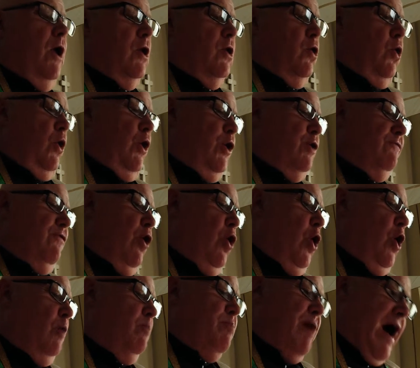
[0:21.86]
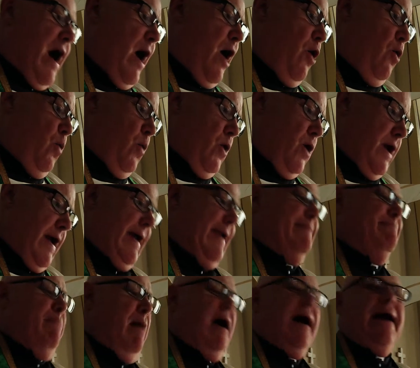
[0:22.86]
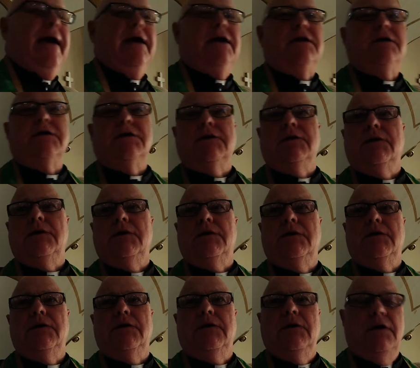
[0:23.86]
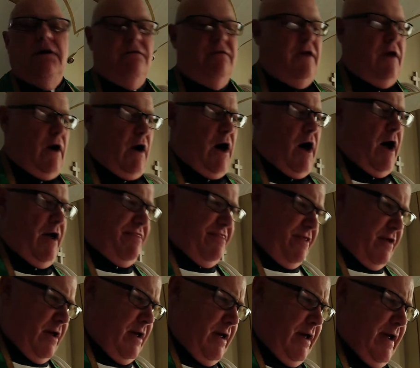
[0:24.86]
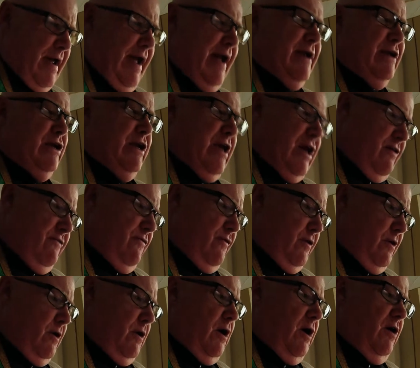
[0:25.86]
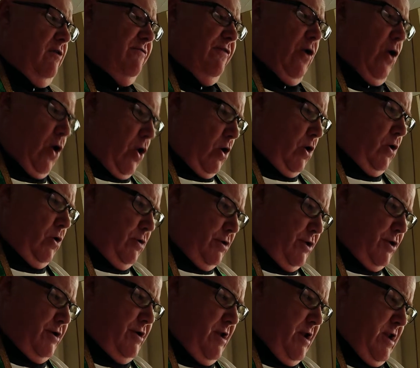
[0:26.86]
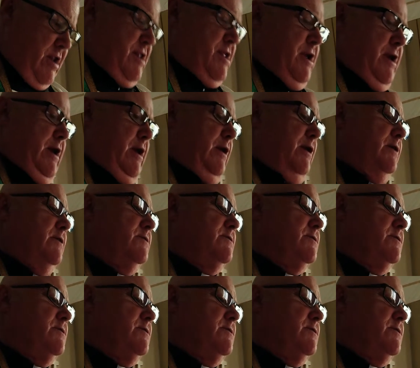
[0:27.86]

Lord of all power and might, the author and giver of all good things,